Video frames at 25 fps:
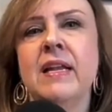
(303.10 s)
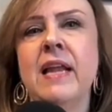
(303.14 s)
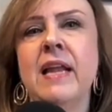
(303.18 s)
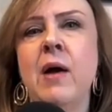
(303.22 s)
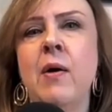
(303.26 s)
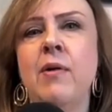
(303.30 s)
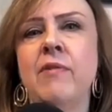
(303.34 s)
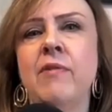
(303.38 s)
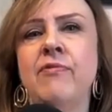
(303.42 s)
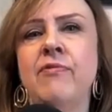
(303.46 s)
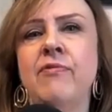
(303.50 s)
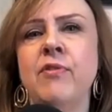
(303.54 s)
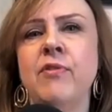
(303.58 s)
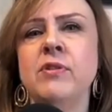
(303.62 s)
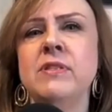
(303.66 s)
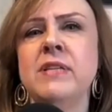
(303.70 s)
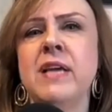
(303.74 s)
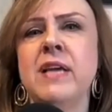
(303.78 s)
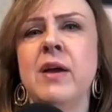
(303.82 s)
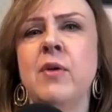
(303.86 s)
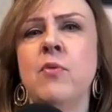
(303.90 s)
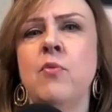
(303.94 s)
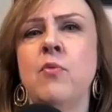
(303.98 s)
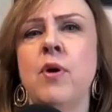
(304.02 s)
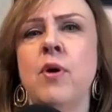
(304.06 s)
Now, at first,
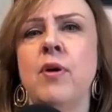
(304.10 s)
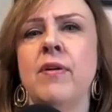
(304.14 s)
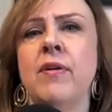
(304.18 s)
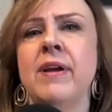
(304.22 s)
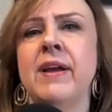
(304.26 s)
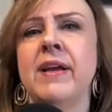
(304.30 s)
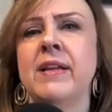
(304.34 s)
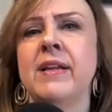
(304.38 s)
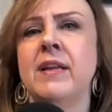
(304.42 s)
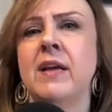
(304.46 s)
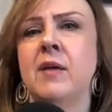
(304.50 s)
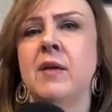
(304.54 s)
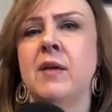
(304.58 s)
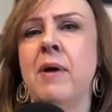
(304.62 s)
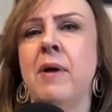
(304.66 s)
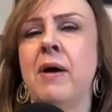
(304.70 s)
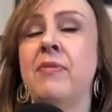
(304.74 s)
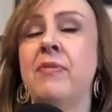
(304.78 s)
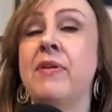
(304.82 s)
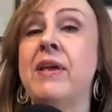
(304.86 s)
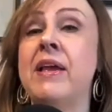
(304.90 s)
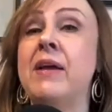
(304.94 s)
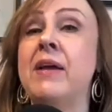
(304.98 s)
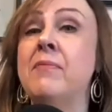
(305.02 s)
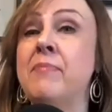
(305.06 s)
I worried
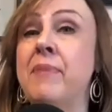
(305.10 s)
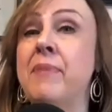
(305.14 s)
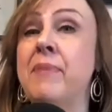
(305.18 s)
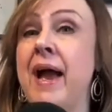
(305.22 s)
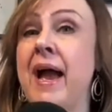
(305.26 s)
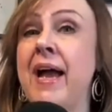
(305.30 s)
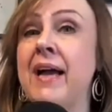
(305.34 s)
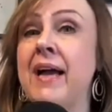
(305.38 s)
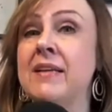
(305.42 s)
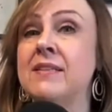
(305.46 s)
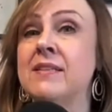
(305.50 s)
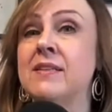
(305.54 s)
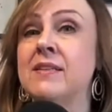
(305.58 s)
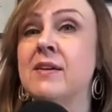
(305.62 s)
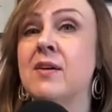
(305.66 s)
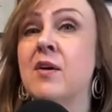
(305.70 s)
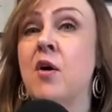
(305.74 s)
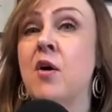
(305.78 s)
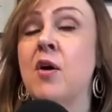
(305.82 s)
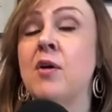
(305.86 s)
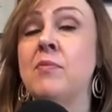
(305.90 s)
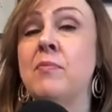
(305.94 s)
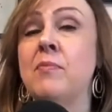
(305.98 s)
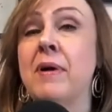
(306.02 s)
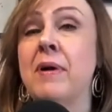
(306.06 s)
about the impact
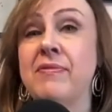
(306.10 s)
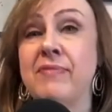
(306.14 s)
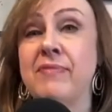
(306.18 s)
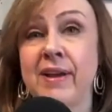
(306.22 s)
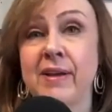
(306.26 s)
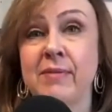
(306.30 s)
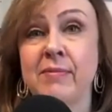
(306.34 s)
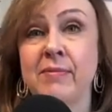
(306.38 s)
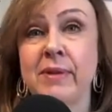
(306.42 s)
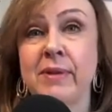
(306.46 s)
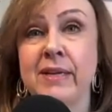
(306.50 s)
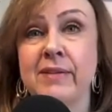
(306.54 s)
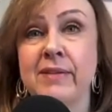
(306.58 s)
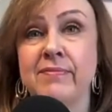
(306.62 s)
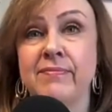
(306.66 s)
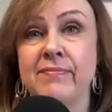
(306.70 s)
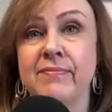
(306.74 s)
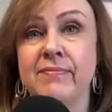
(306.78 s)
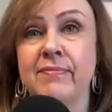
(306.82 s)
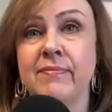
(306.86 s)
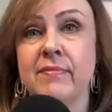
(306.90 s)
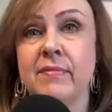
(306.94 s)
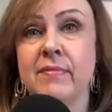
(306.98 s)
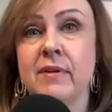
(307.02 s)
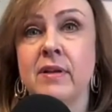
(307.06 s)
on my family,
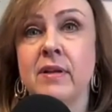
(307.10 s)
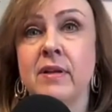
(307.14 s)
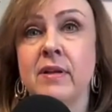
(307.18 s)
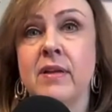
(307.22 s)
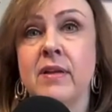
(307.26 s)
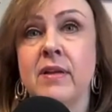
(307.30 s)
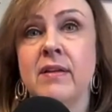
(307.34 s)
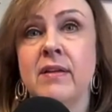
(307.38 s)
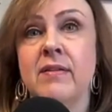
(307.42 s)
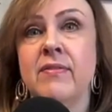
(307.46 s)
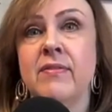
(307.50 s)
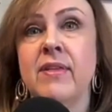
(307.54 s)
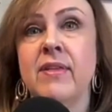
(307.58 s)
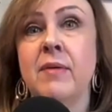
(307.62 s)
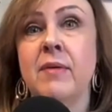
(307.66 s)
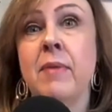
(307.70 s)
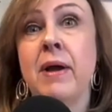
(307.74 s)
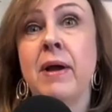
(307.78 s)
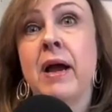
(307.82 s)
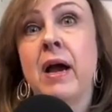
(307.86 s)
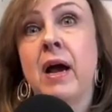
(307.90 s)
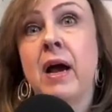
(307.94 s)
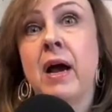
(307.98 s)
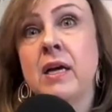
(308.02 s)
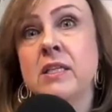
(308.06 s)
that
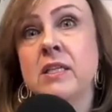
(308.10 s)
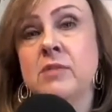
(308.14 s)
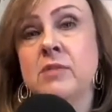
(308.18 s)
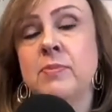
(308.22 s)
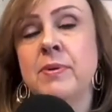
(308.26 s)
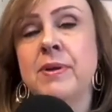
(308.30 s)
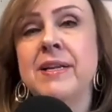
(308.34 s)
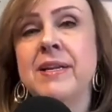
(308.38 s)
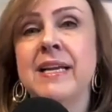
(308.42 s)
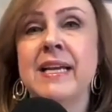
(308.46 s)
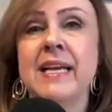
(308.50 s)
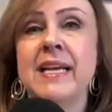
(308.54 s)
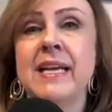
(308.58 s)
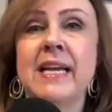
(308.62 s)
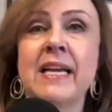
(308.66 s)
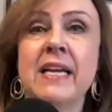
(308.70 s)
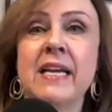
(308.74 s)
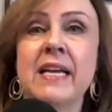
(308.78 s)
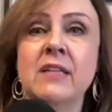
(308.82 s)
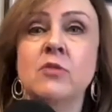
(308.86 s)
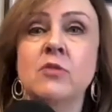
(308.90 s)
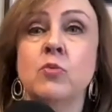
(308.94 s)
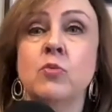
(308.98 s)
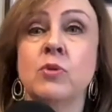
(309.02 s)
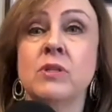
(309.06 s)
my husband and
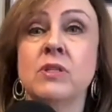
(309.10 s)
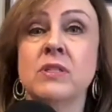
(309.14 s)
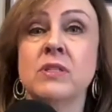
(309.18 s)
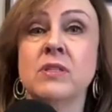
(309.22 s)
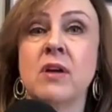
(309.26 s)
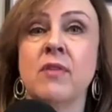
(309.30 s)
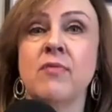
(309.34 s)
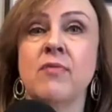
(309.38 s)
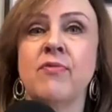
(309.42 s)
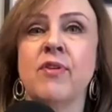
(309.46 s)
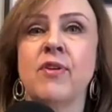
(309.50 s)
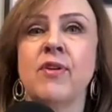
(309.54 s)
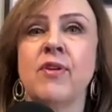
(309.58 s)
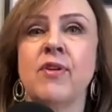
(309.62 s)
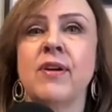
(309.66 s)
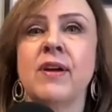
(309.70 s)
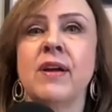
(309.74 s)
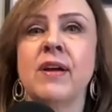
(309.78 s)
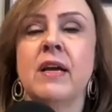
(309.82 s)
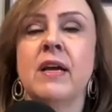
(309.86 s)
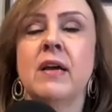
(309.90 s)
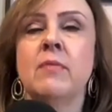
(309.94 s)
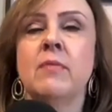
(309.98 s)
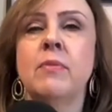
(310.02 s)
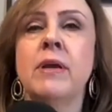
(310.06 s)
kids would suffer
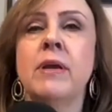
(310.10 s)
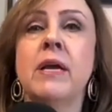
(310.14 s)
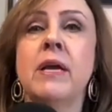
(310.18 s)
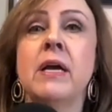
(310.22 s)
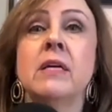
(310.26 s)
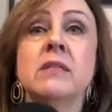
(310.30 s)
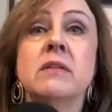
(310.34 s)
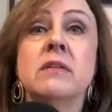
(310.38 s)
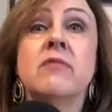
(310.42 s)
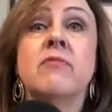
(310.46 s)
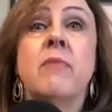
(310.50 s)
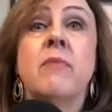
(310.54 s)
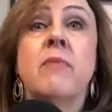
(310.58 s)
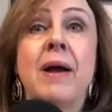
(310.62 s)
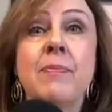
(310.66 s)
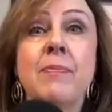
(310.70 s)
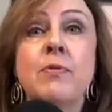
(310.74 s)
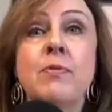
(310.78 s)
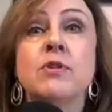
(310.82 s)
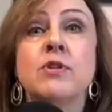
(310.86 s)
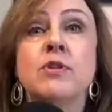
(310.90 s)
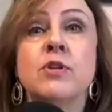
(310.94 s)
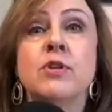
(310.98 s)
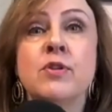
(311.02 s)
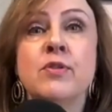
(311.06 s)
because of my
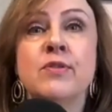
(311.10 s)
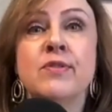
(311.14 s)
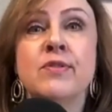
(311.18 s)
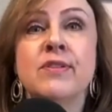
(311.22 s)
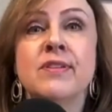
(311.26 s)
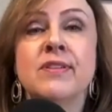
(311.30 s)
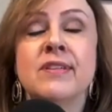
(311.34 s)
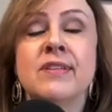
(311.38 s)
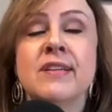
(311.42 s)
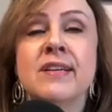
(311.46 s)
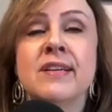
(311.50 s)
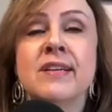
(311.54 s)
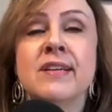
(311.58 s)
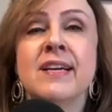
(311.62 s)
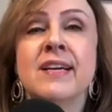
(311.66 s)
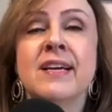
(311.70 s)
pursuits.